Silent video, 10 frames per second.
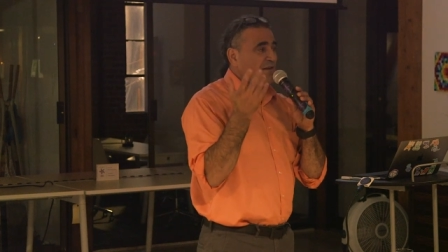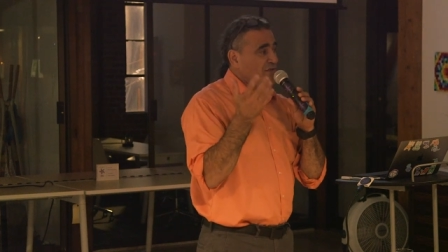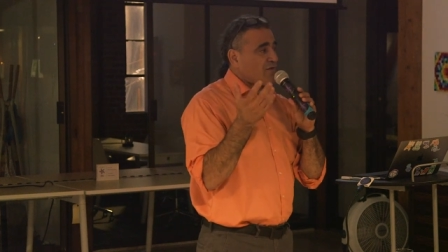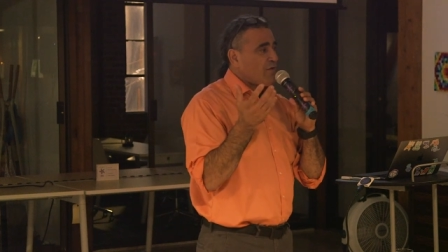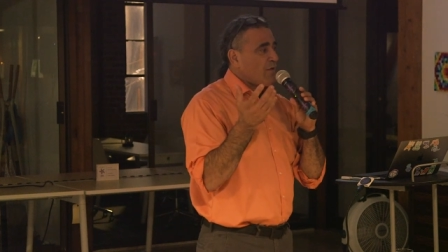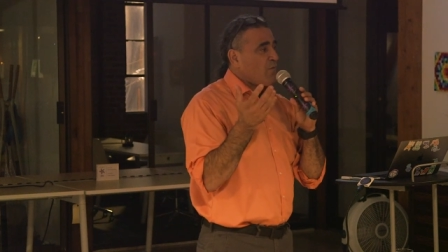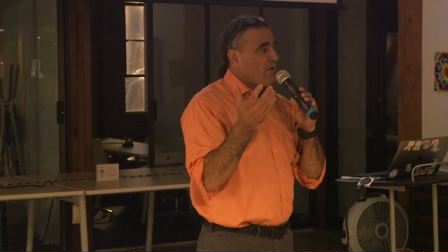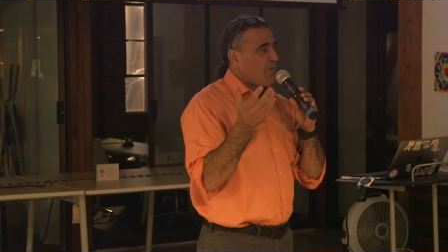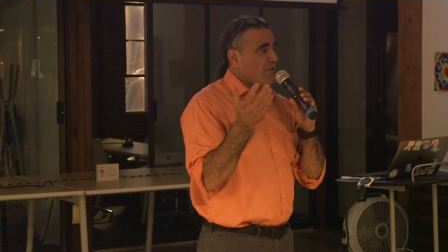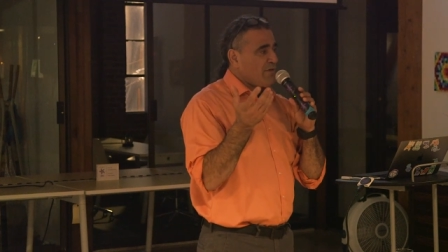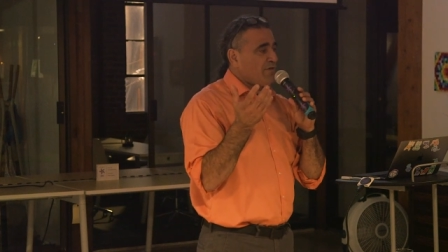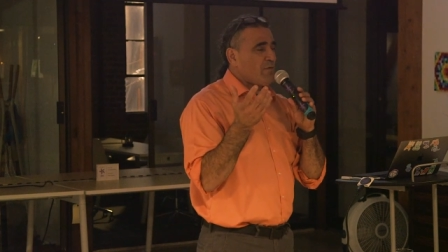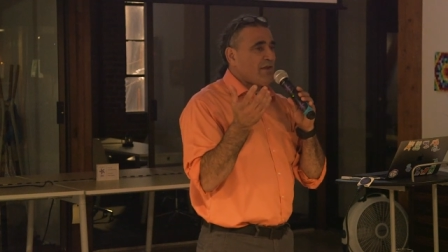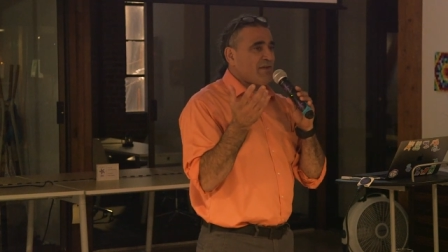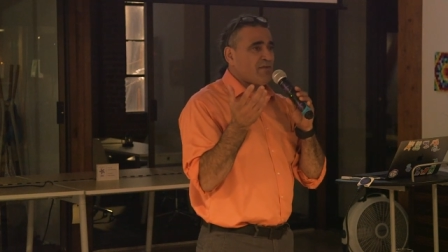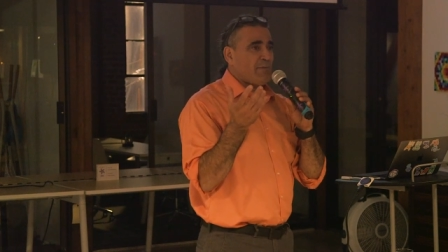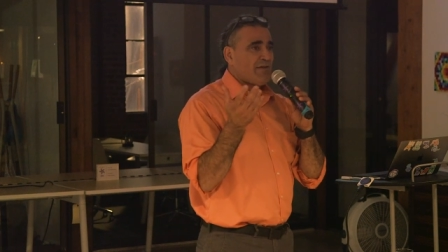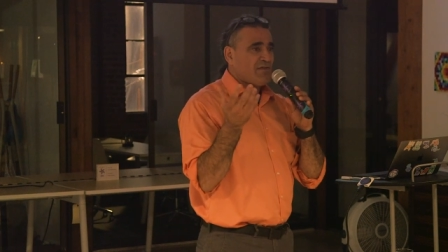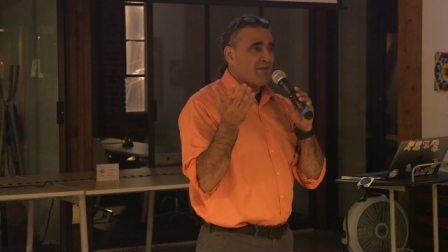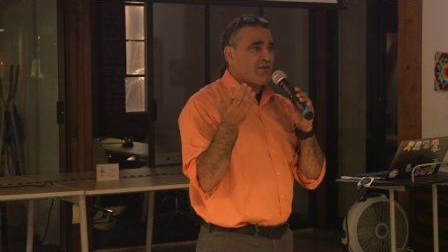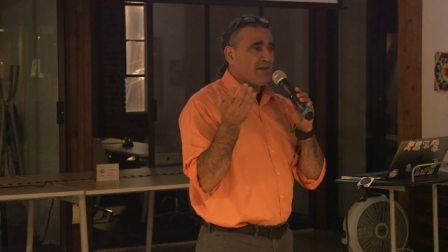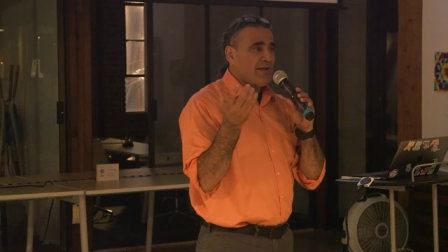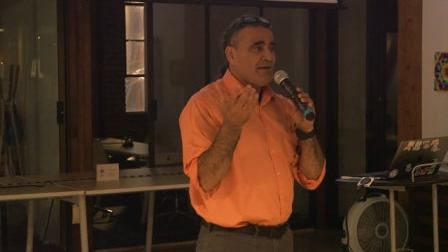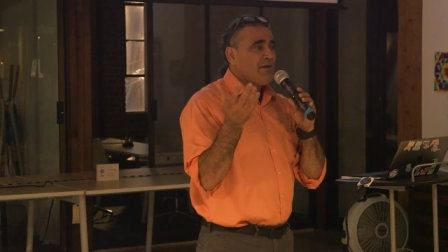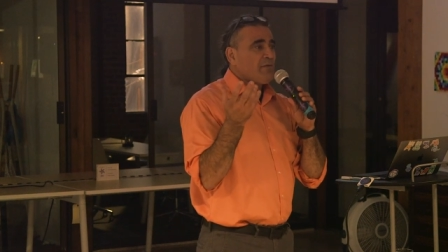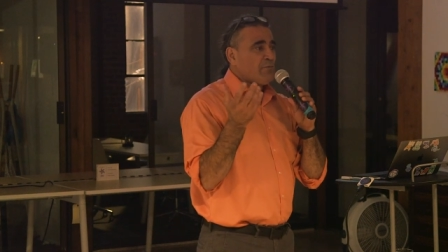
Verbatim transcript: And so what we're doing is basically